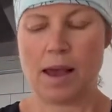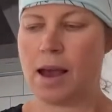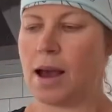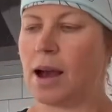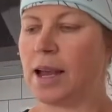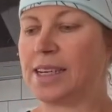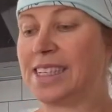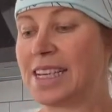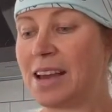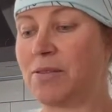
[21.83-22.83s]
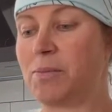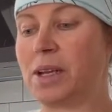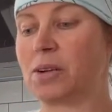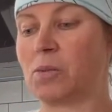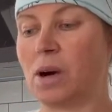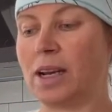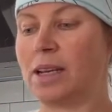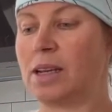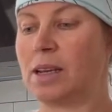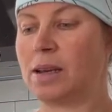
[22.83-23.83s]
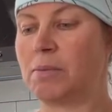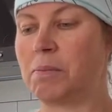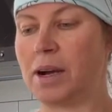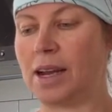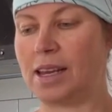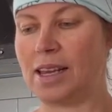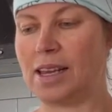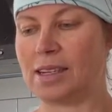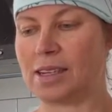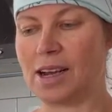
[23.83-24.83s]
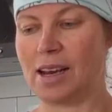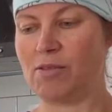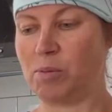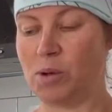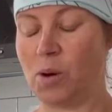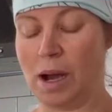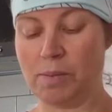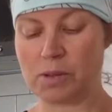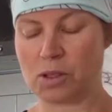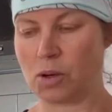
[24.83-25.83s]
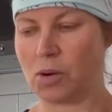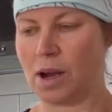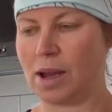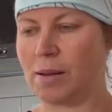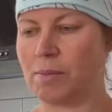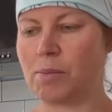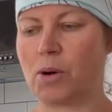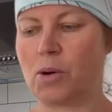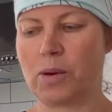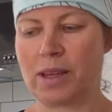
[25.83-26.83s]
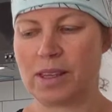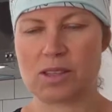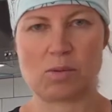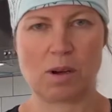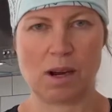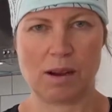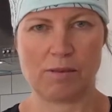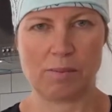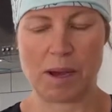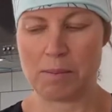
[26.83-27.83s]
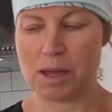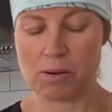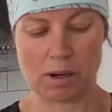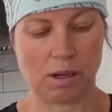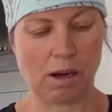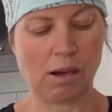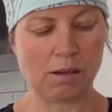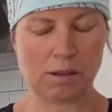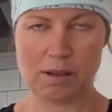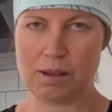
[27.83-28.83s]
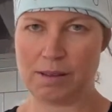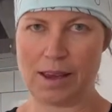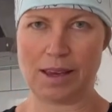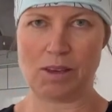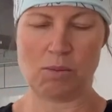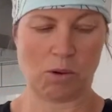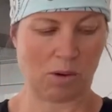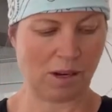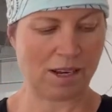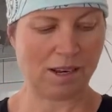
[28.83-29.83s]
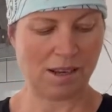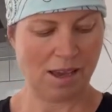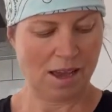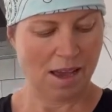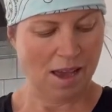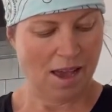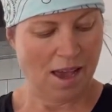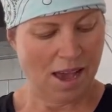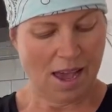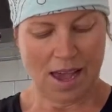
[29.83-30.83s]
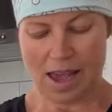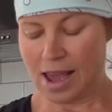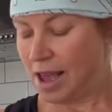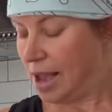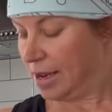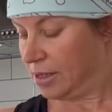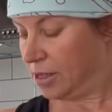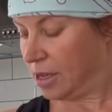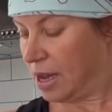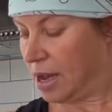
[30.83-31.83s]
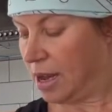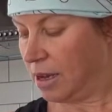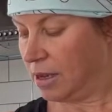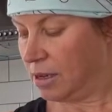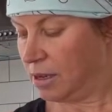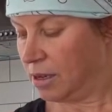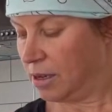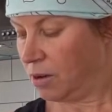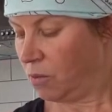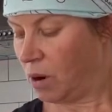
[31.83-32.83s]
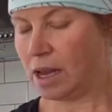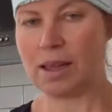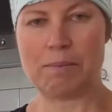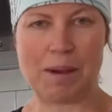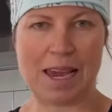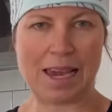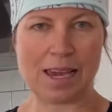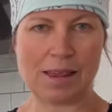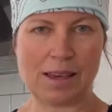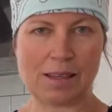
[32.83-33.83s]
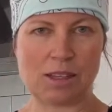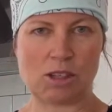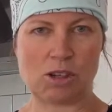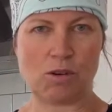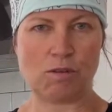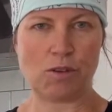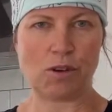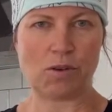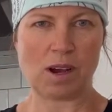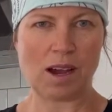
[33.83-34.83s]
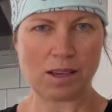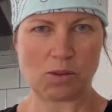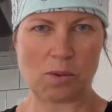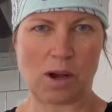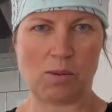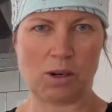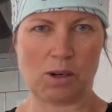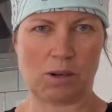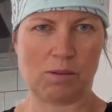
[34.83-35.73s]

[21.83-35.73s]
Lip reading: I did have a bigger one, but it kind of blew up, so I'm borrowing this one off of my mother-in-law. Thank you, Maureen. And while I'm making this stew for you guys, while we're